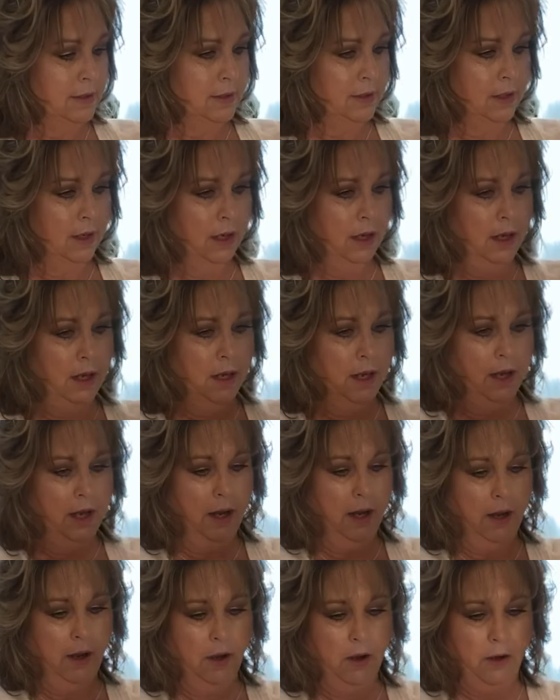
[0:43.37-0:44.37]
Here.
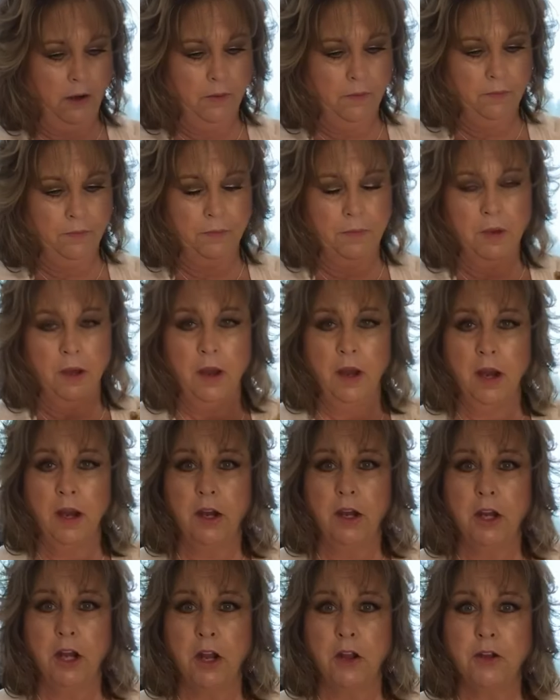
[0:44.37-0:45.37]
You
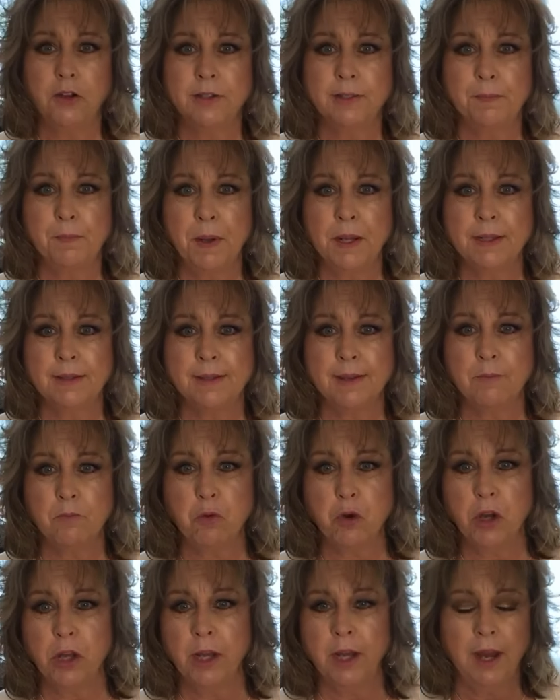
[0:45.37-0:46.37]
know, there's been some
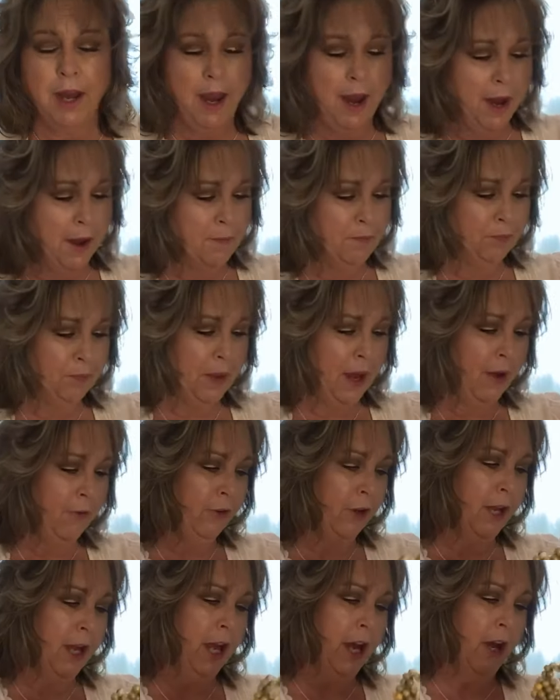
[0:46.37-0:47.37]
really, every
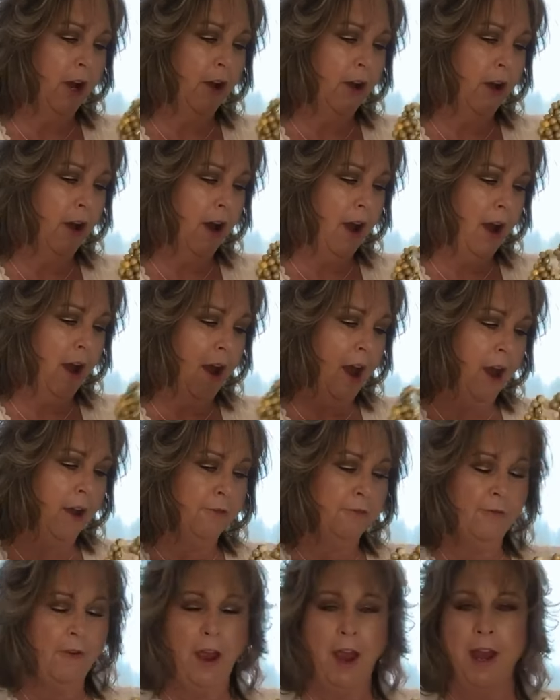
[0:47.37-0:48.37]
year I
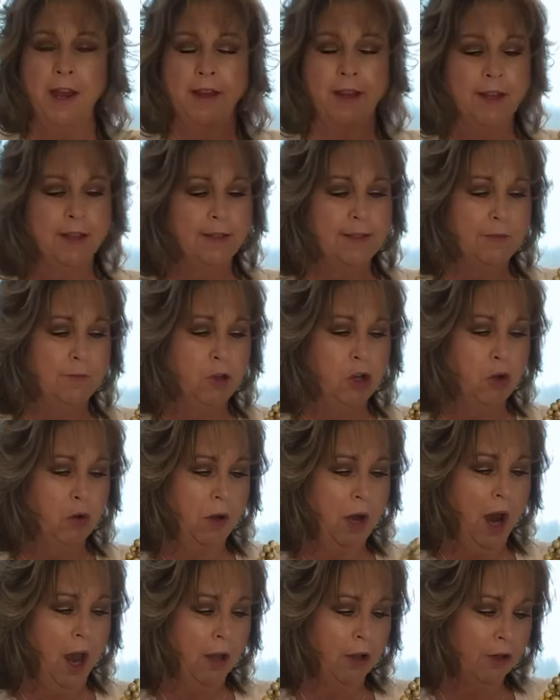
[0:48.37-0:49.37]
find that some new
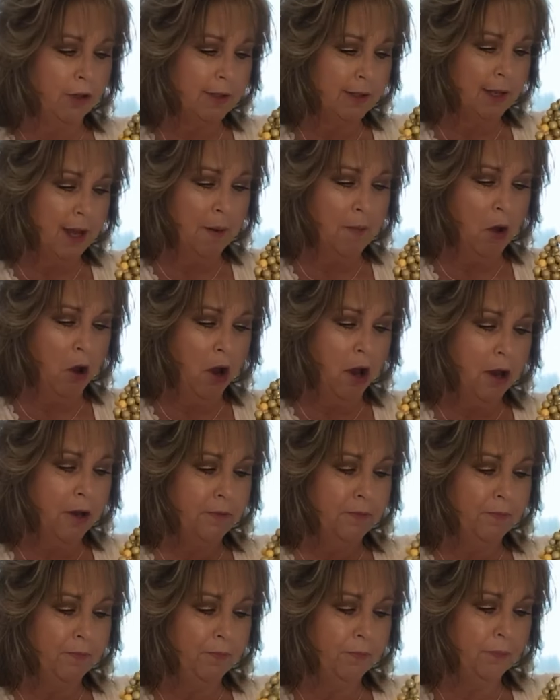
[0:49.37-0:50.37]
colors come on
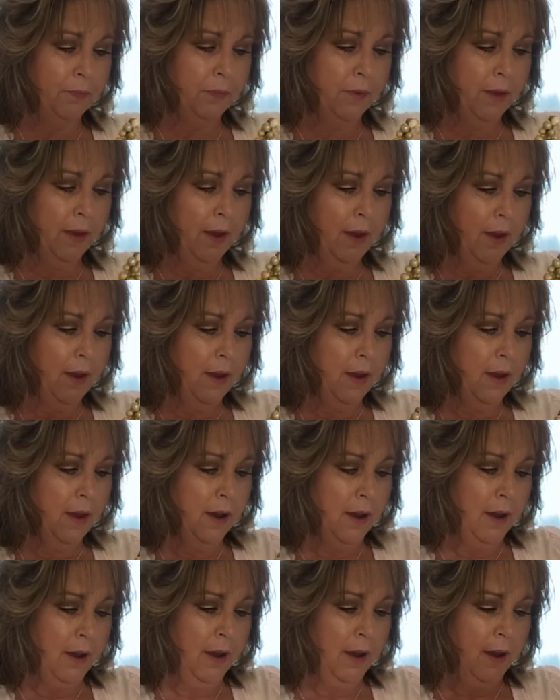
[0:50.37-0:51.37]

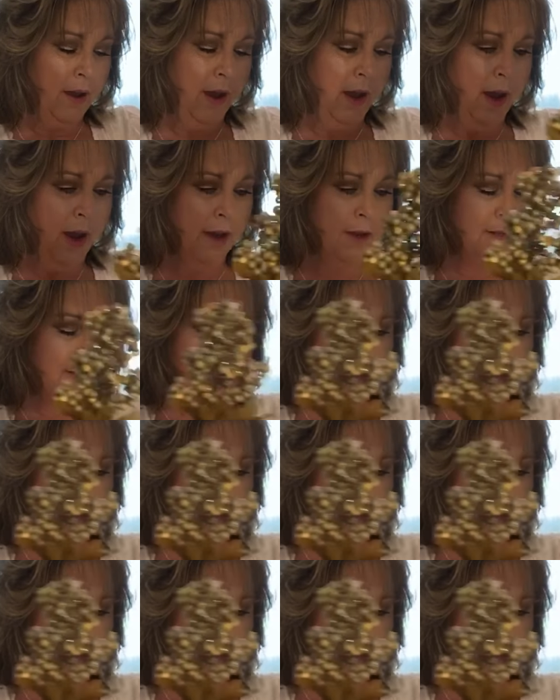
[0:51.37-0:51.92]
and,